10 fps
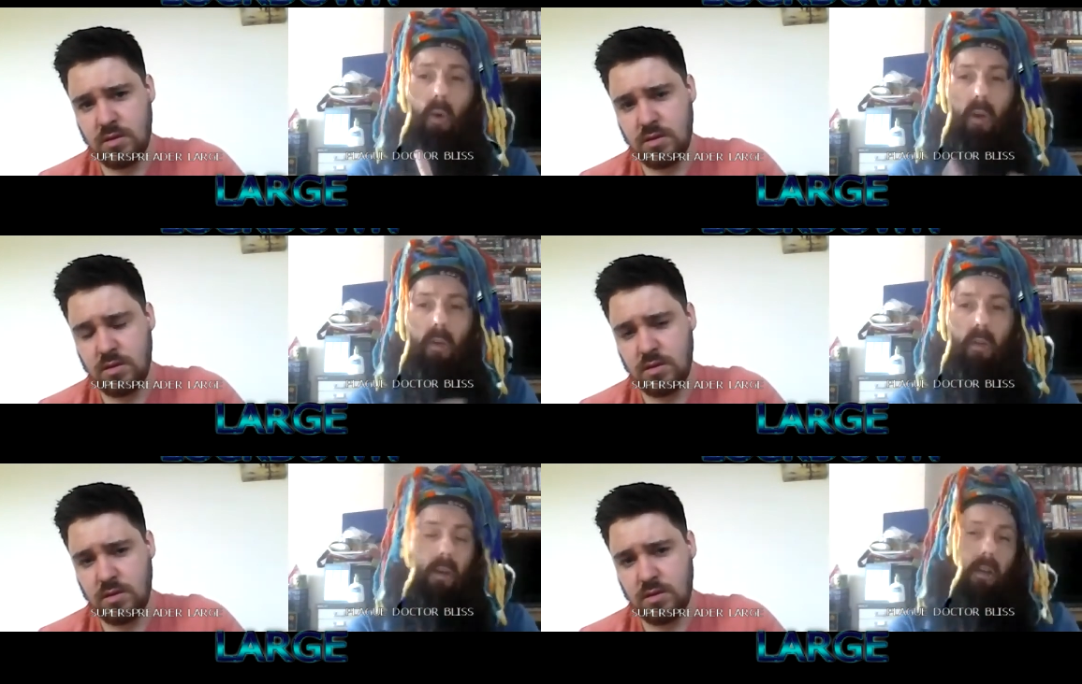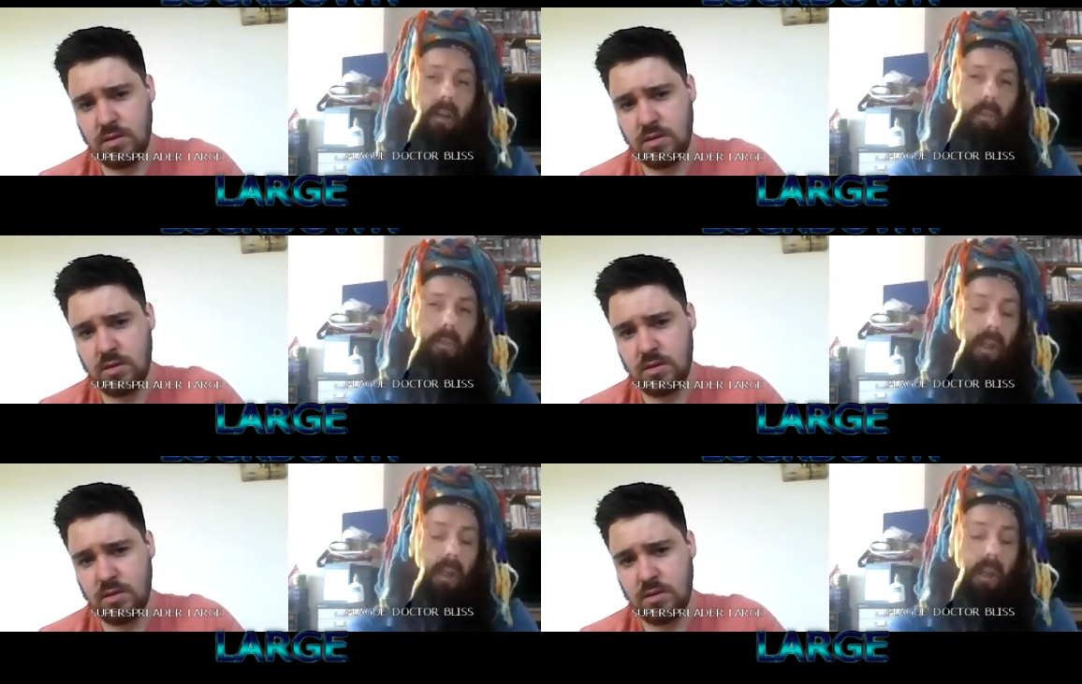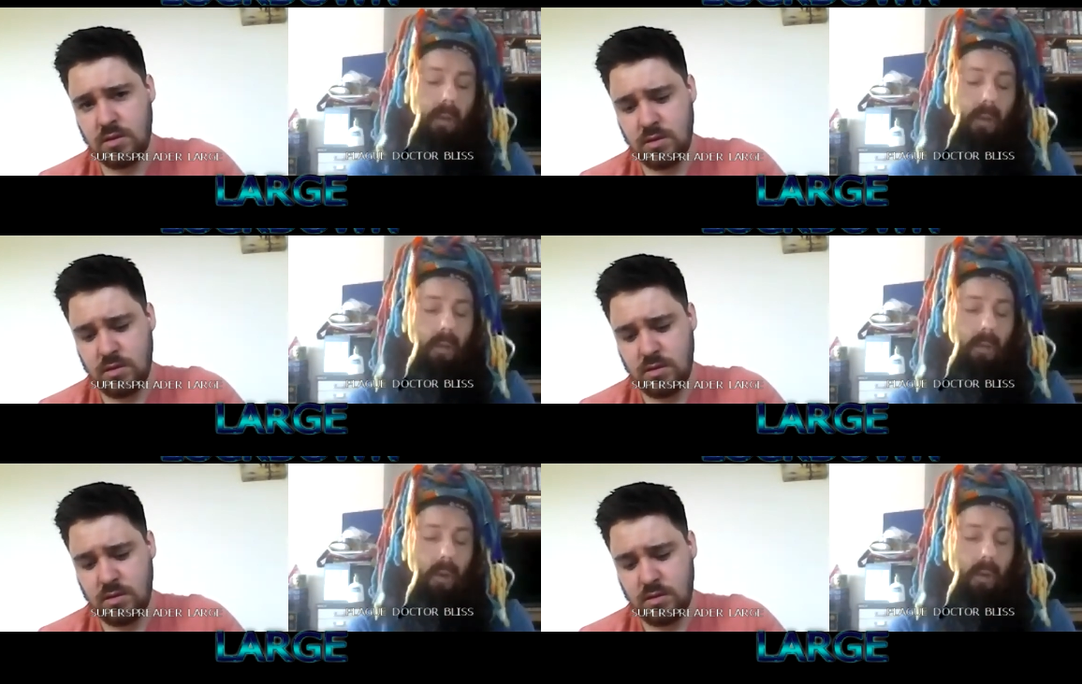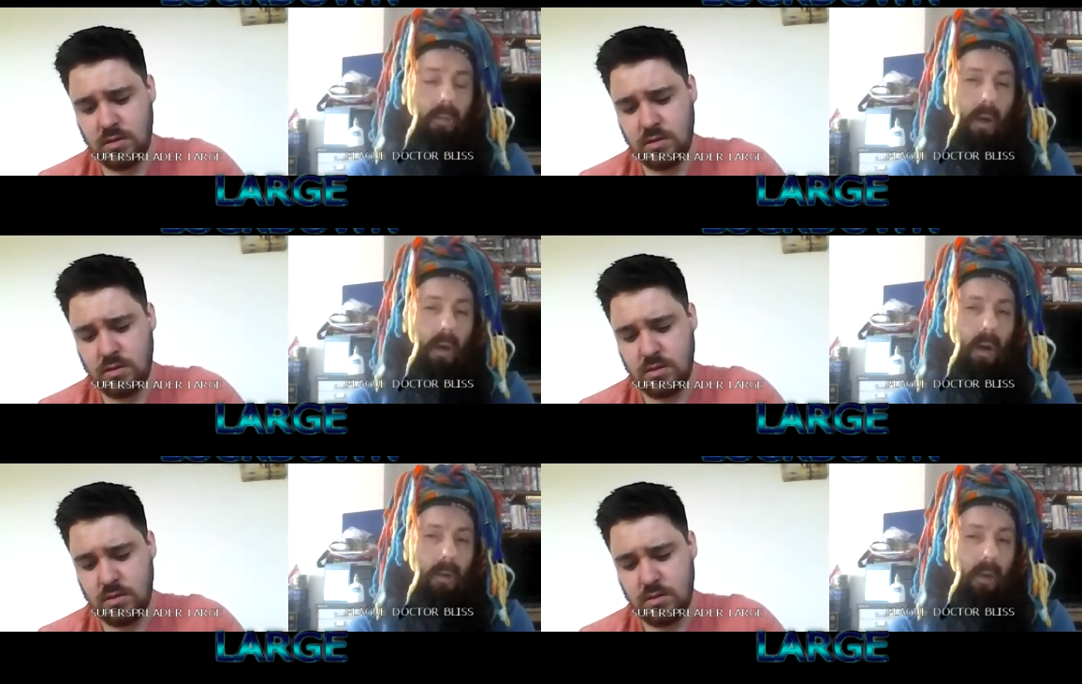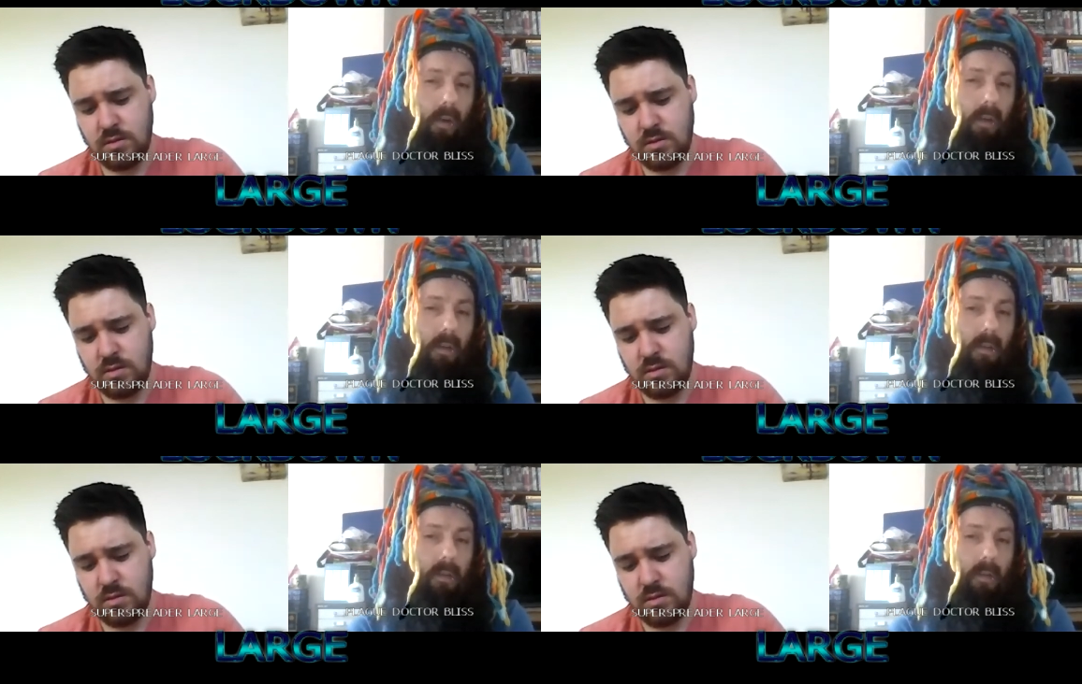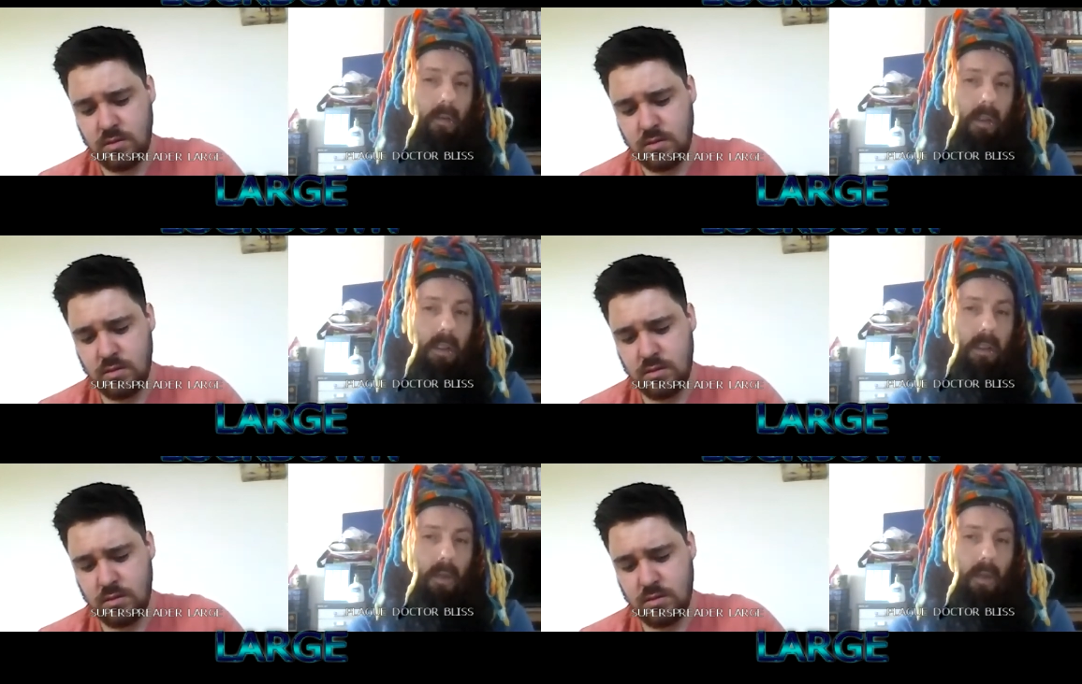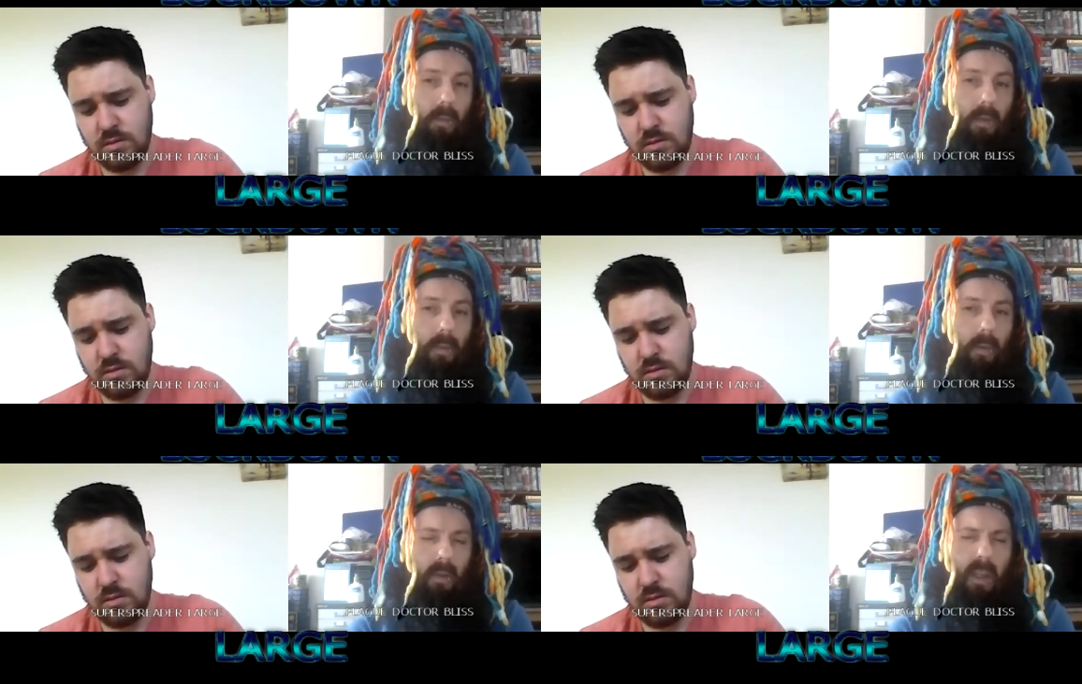Speaker 1: who's actually medically vulnerable, but I've heard stories about people.